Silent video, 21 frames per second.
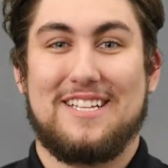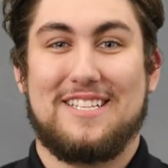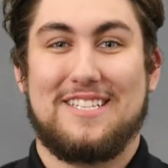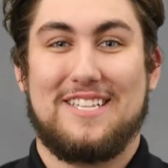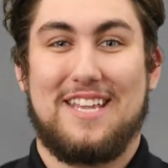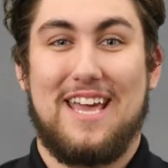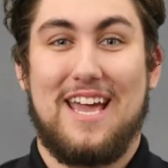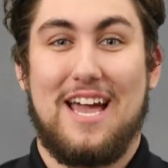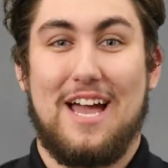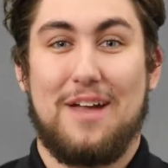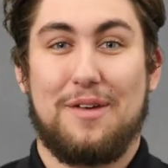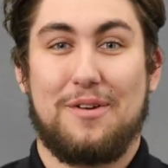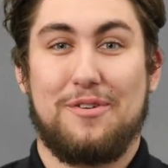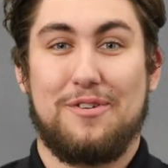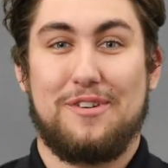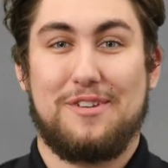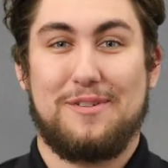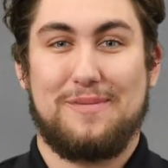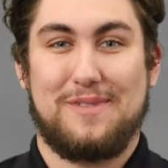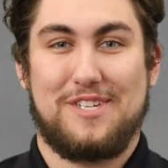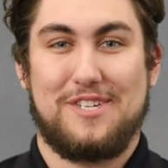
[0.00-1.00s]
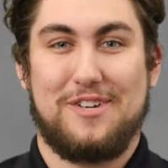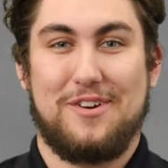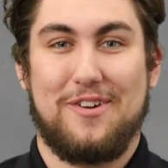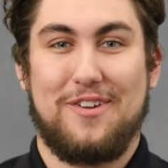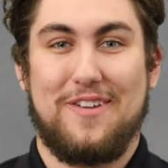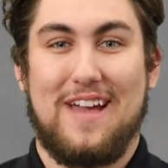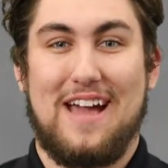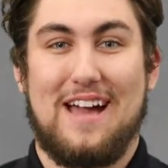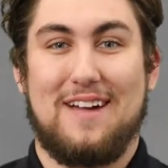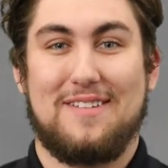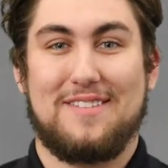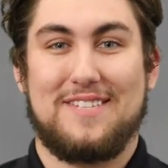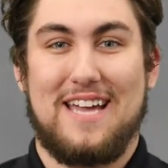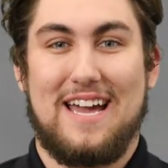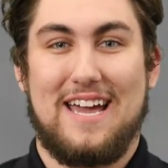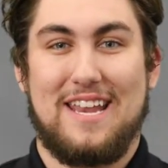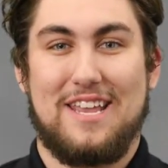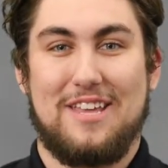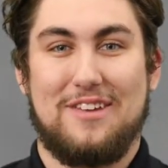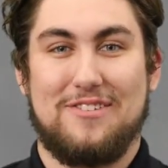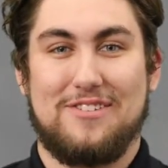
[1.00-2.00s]
Today I'm going to be showing you how to
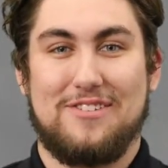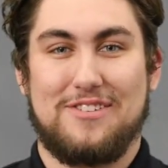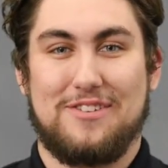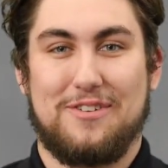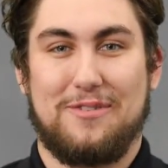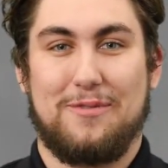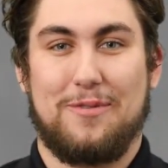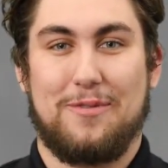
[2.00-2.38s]
add a user